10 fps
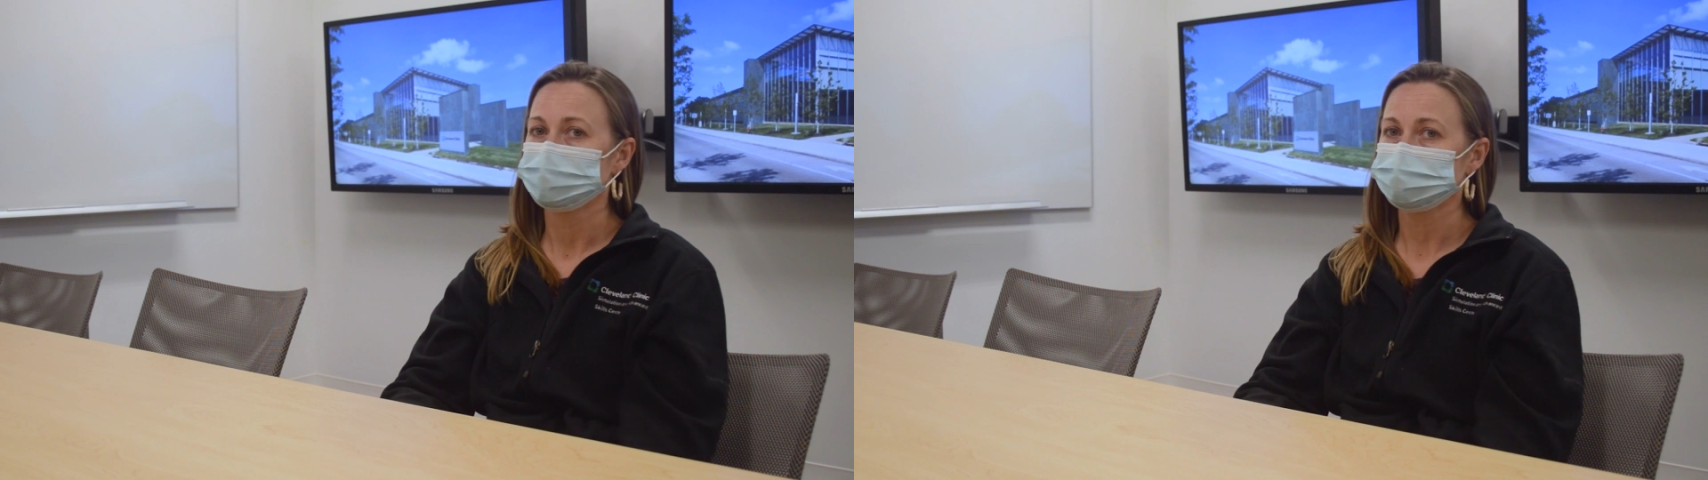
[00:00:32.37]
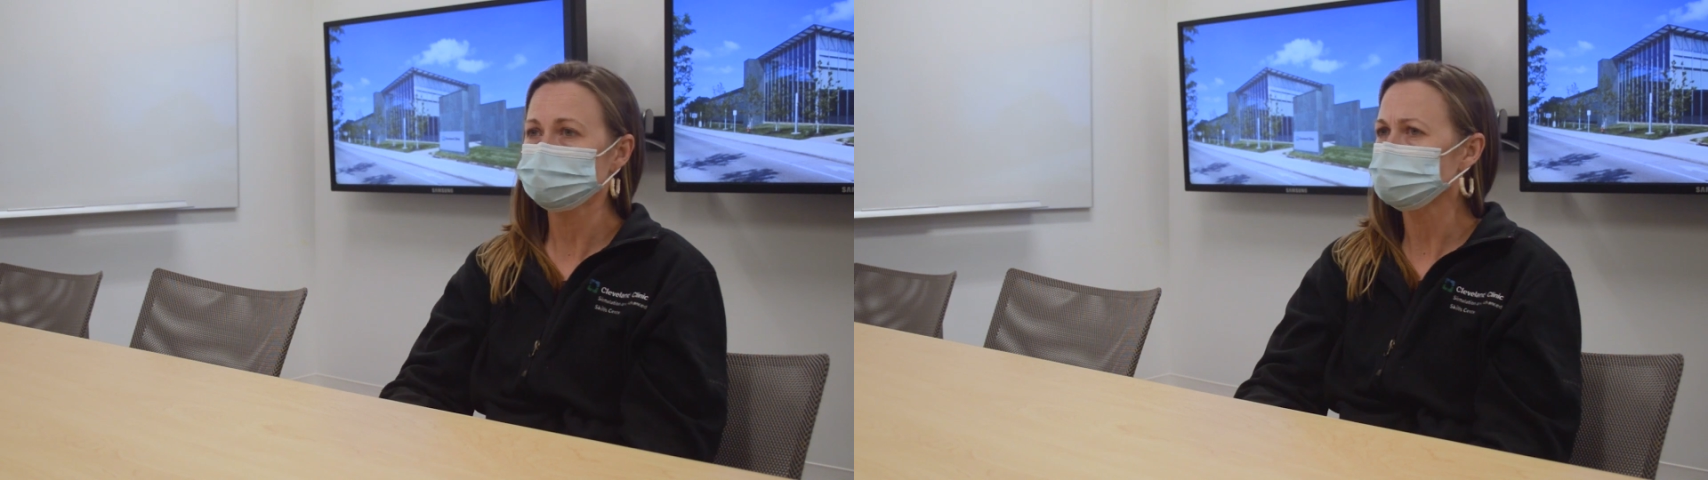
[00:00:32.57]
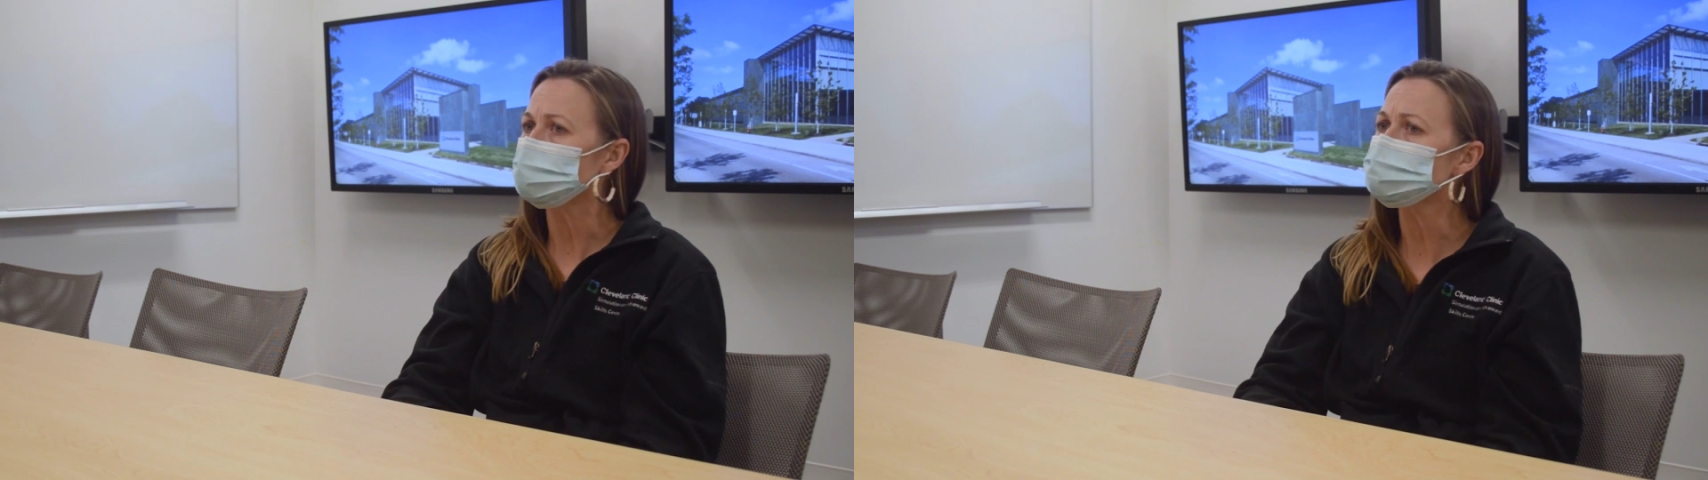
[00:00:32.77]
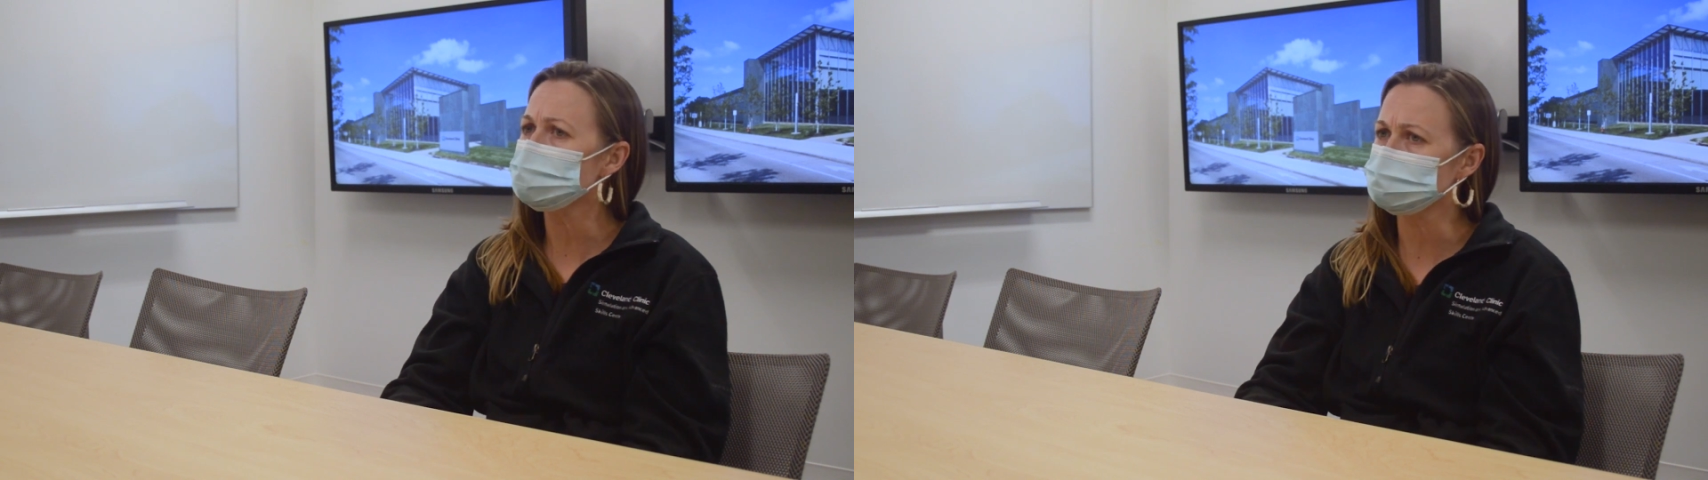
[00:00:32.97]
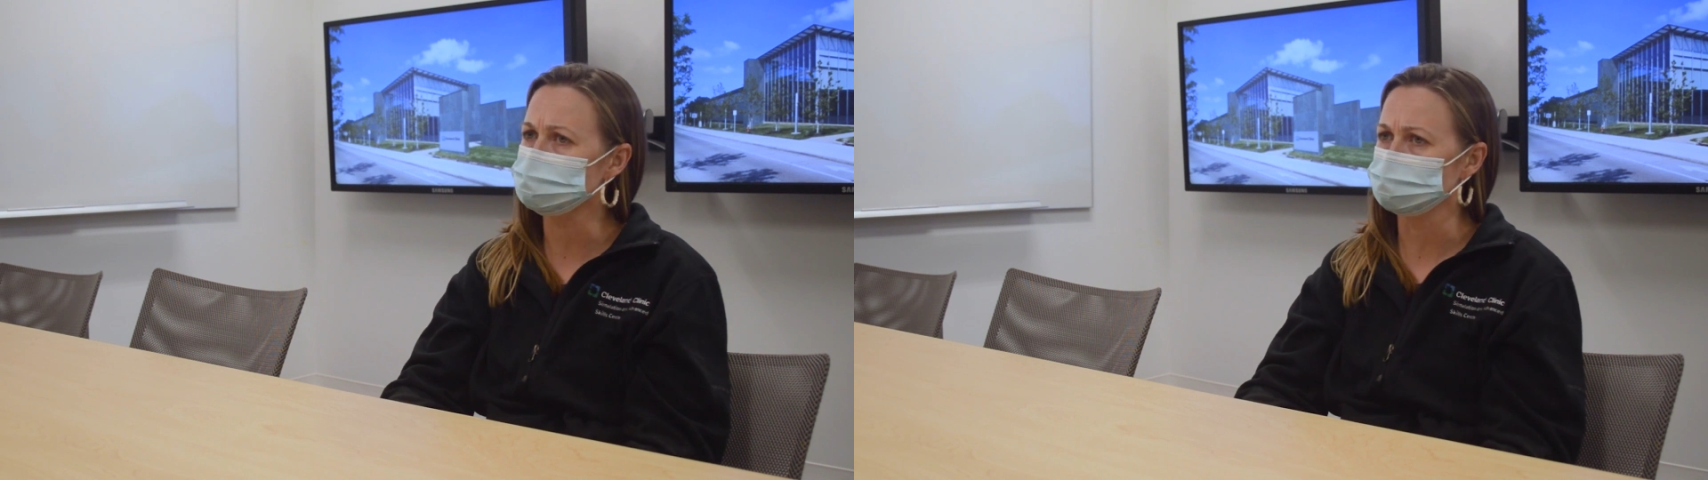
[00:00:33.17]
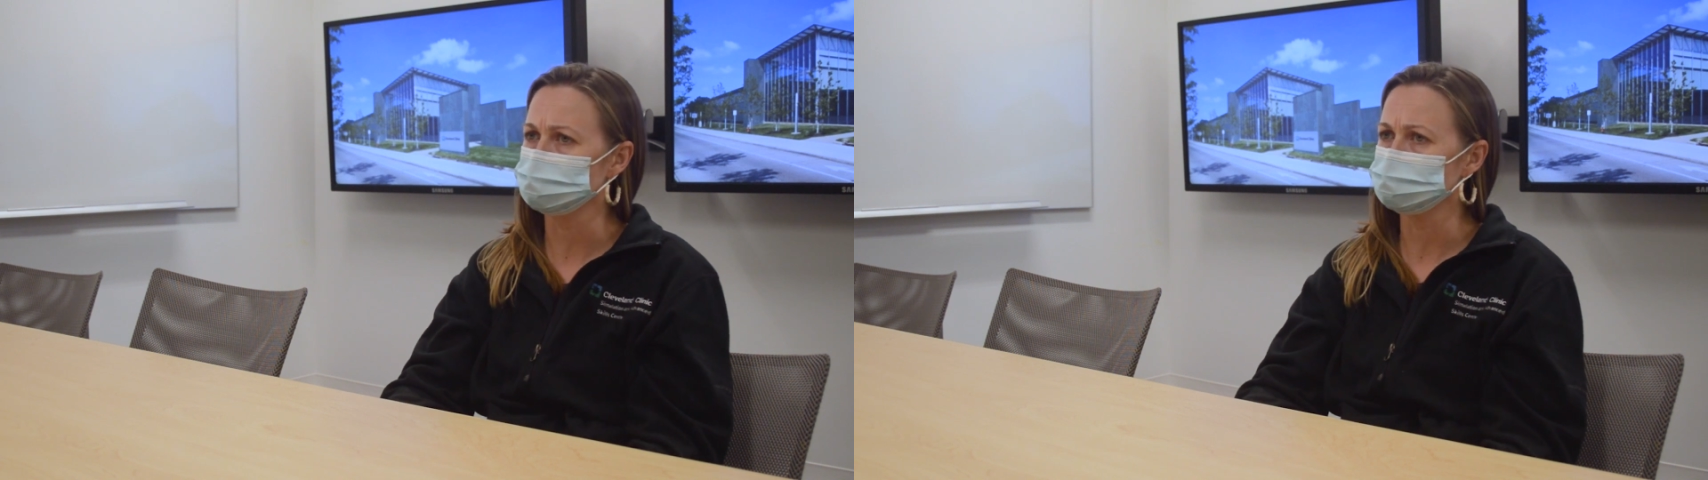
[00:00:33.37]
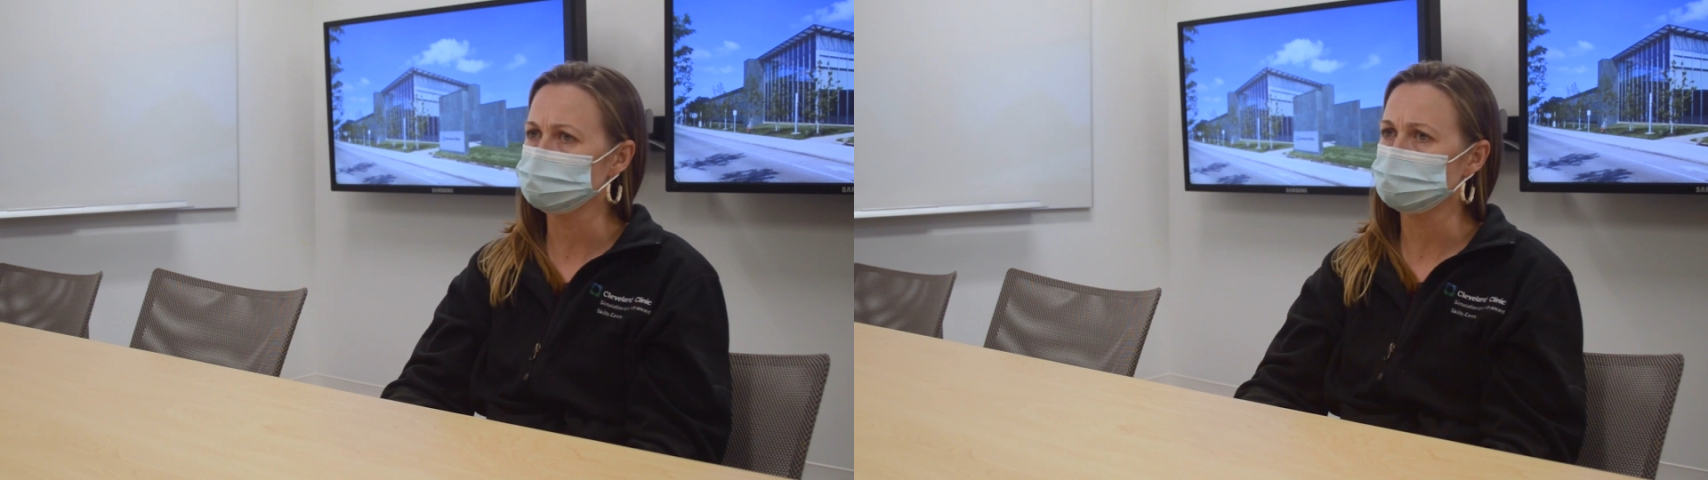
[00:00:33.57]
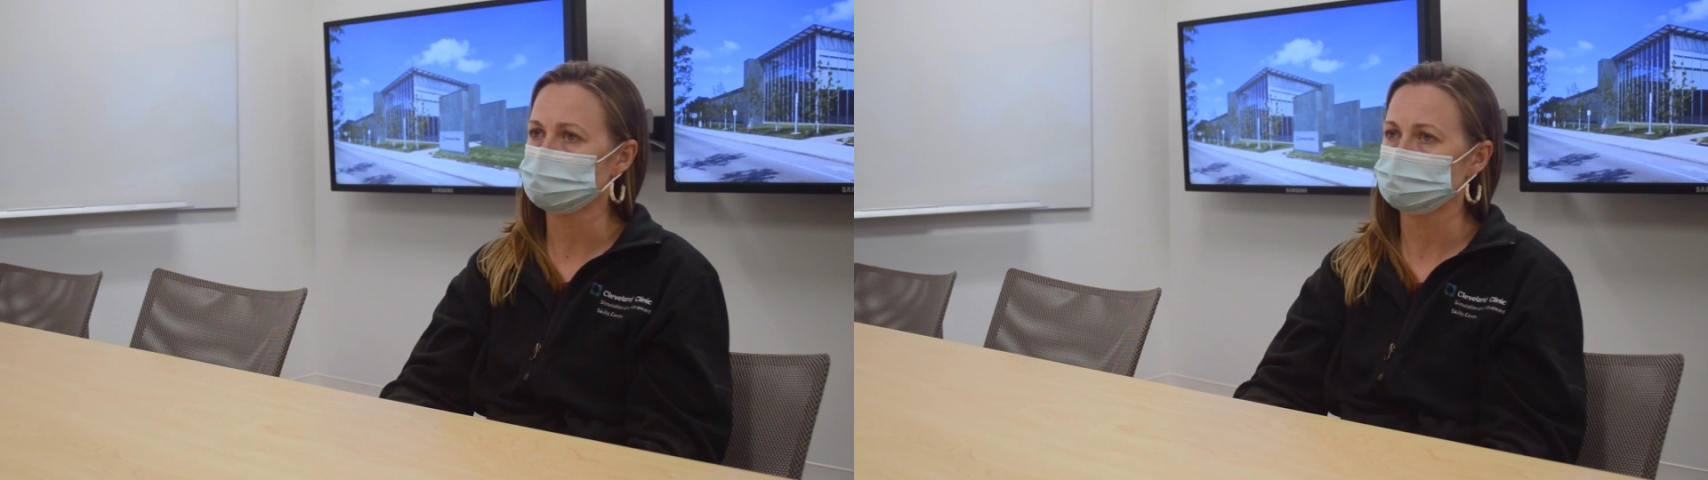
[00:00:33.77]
kind of process through